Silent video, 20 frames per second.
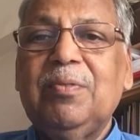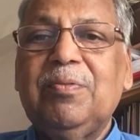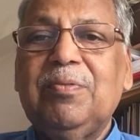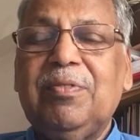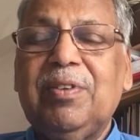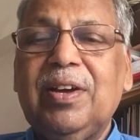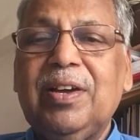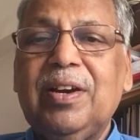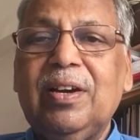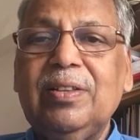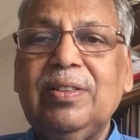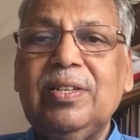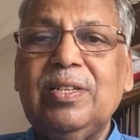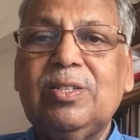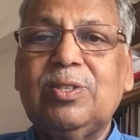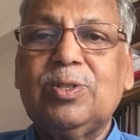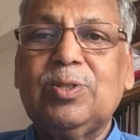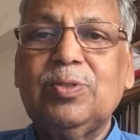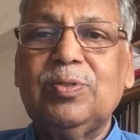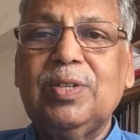Where are these
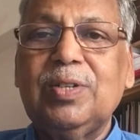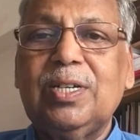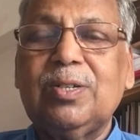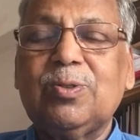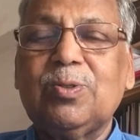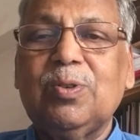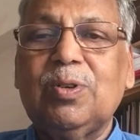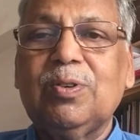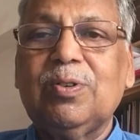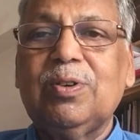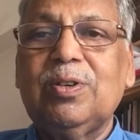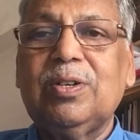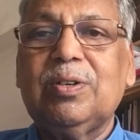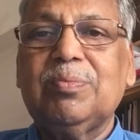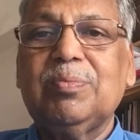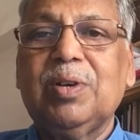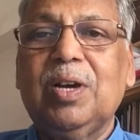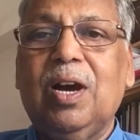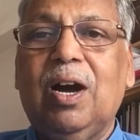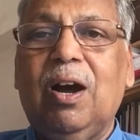students who are going to
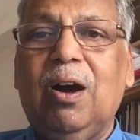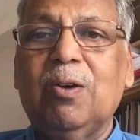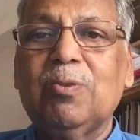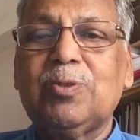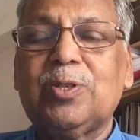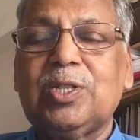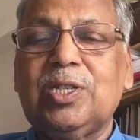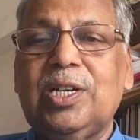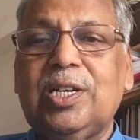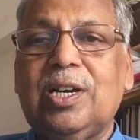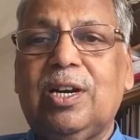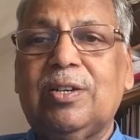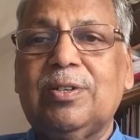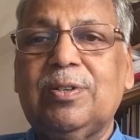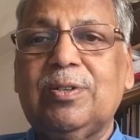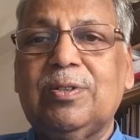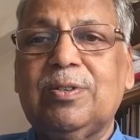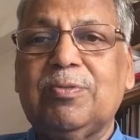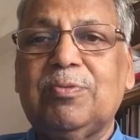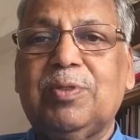be housed in
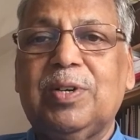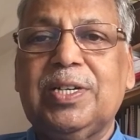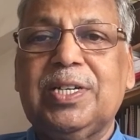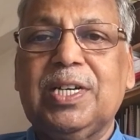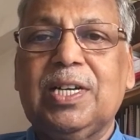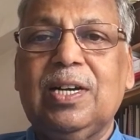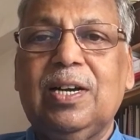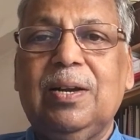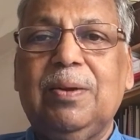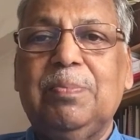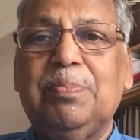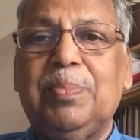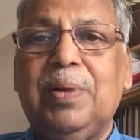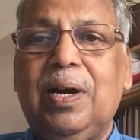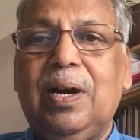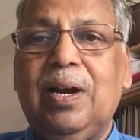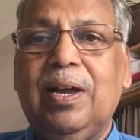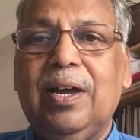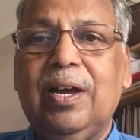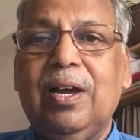order to vertically
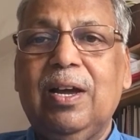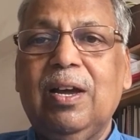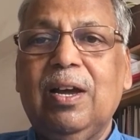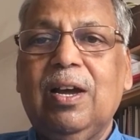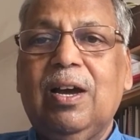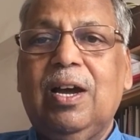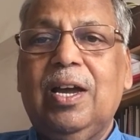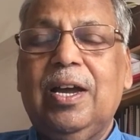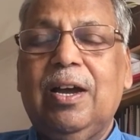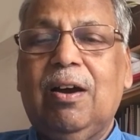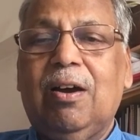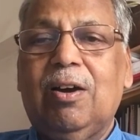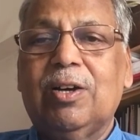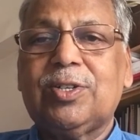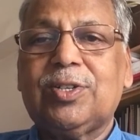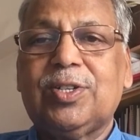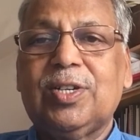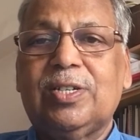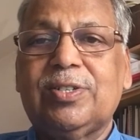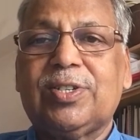build a
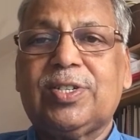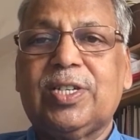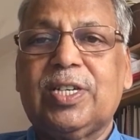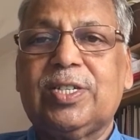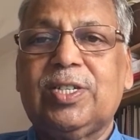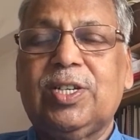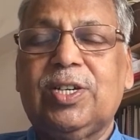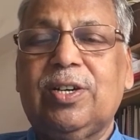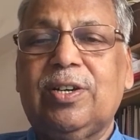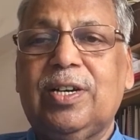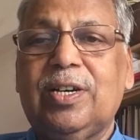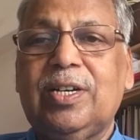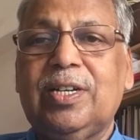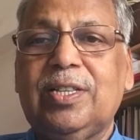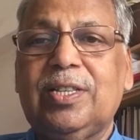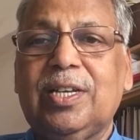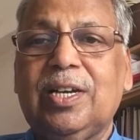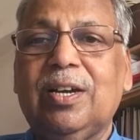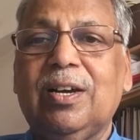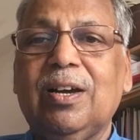hostel structure or
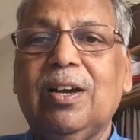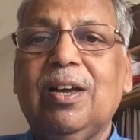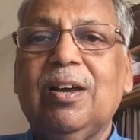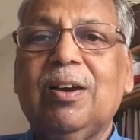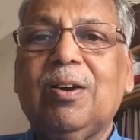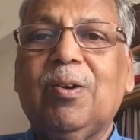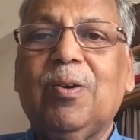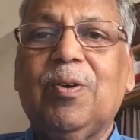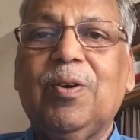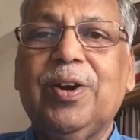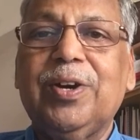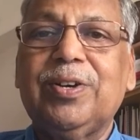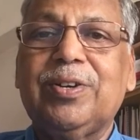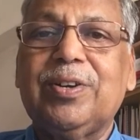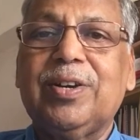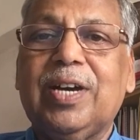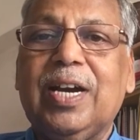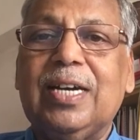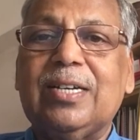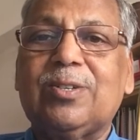anything, going to
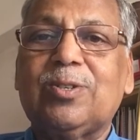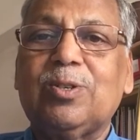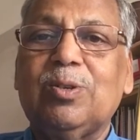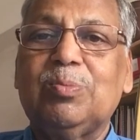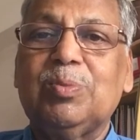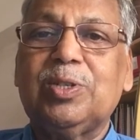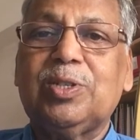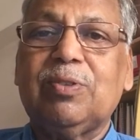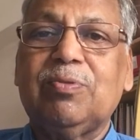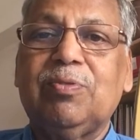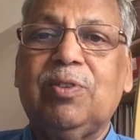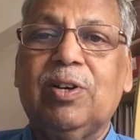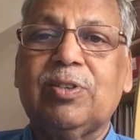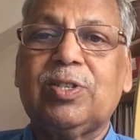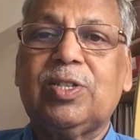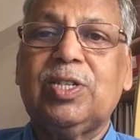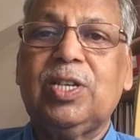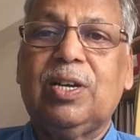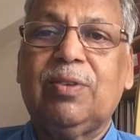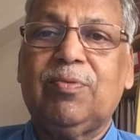get so much of
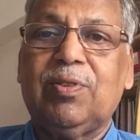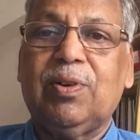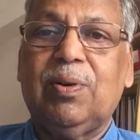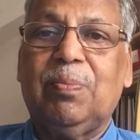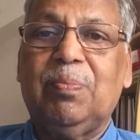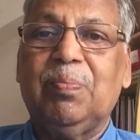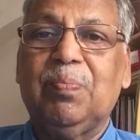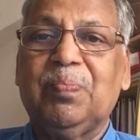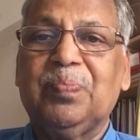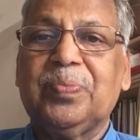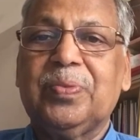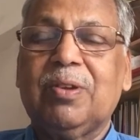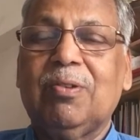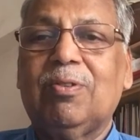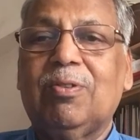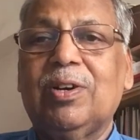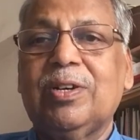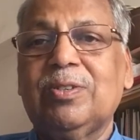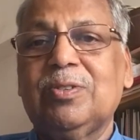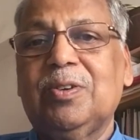oxygen from?
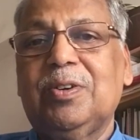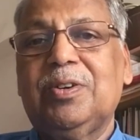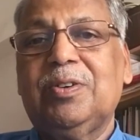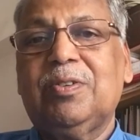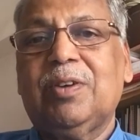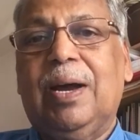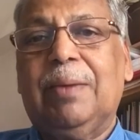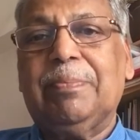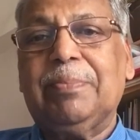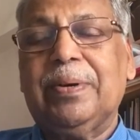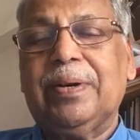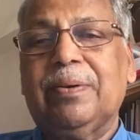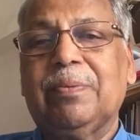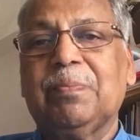What is going to happen?